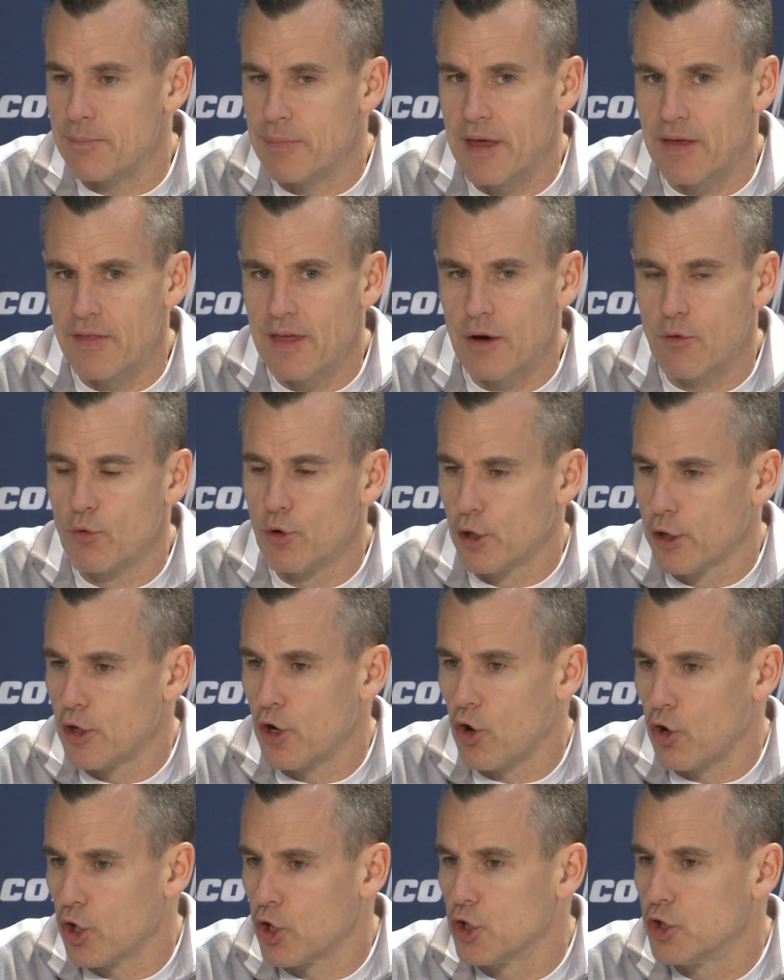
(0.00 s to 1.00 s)
They, they really
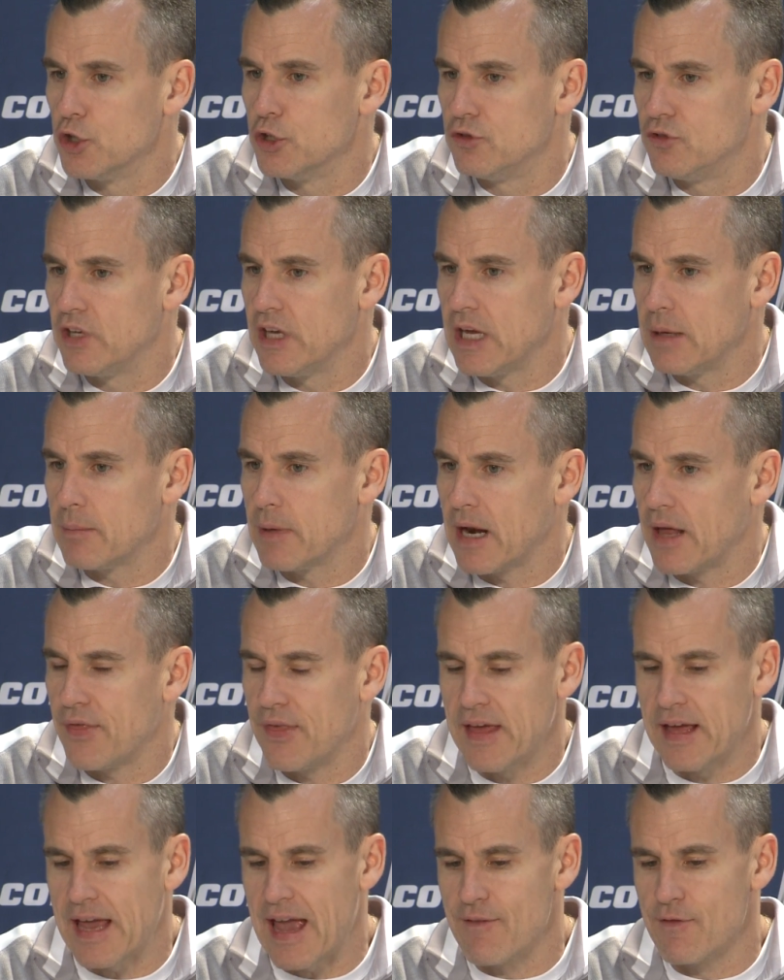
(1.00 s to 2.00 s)
are a good team, and I
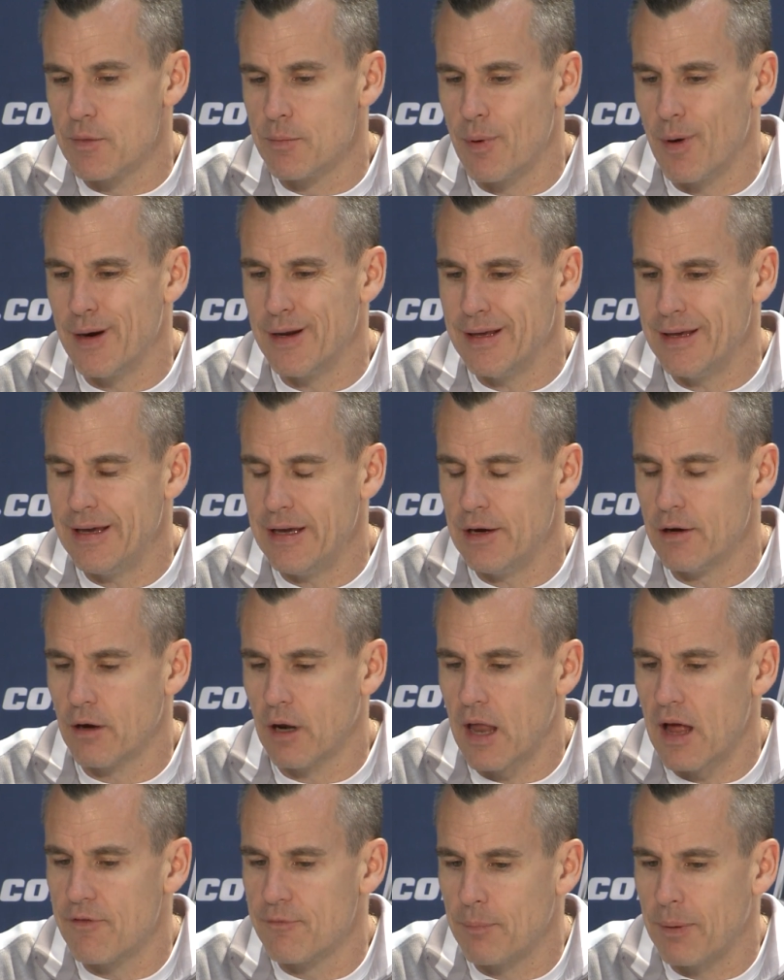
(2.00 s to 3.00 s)
think everybody here
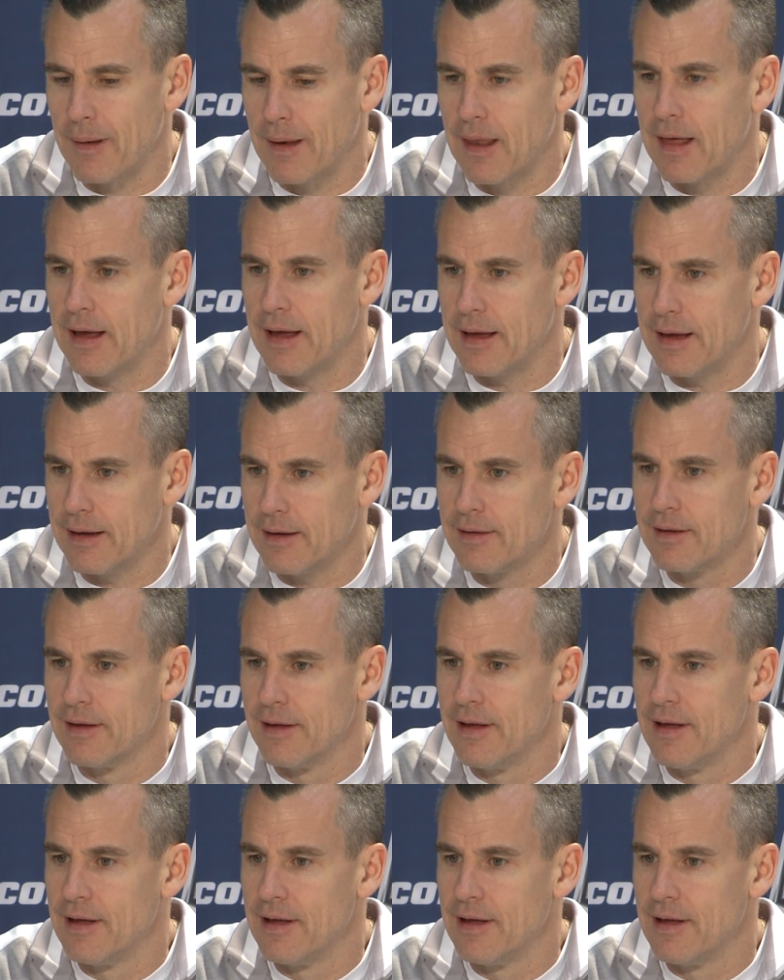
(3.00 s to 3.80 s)
left playing